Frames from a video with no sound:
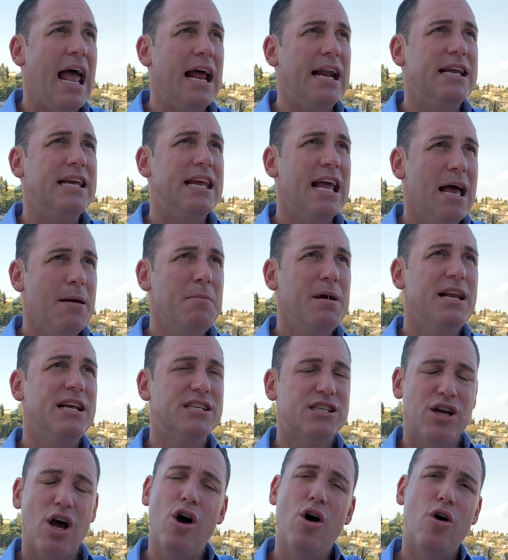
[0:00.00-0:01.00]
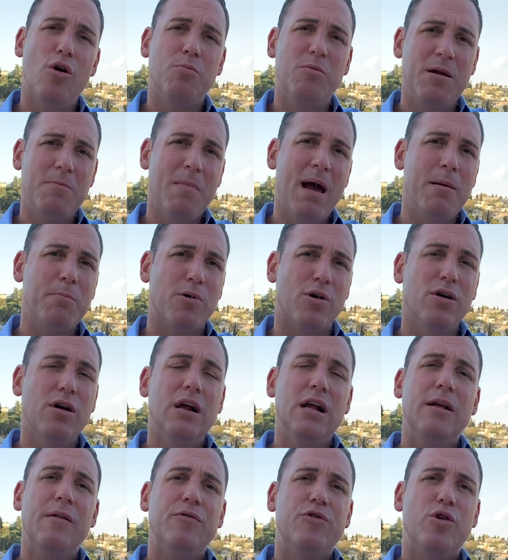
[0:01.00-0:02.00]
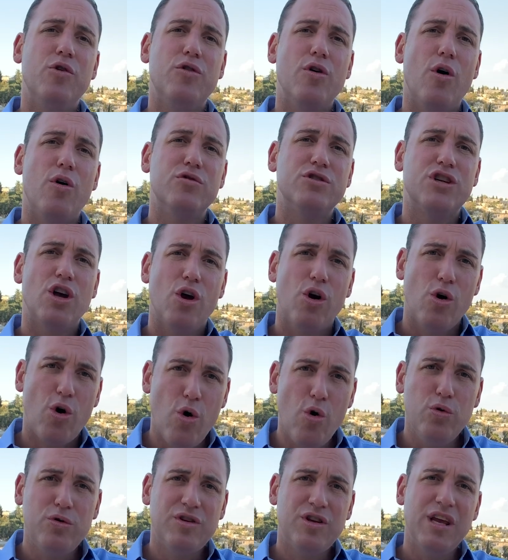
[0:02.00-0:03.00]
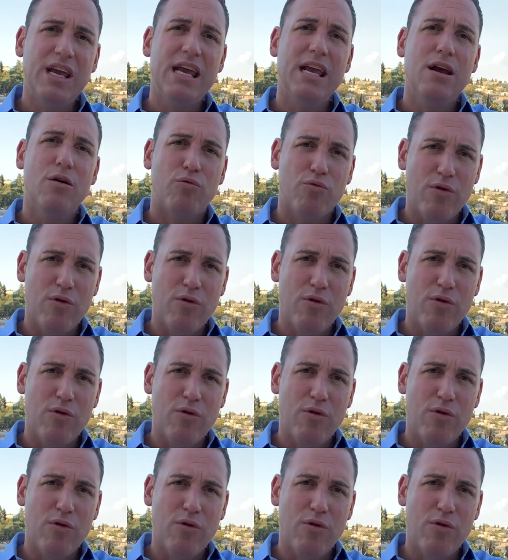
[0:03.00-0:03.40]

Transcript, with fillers: And Yemen is home, remember, to those Houthi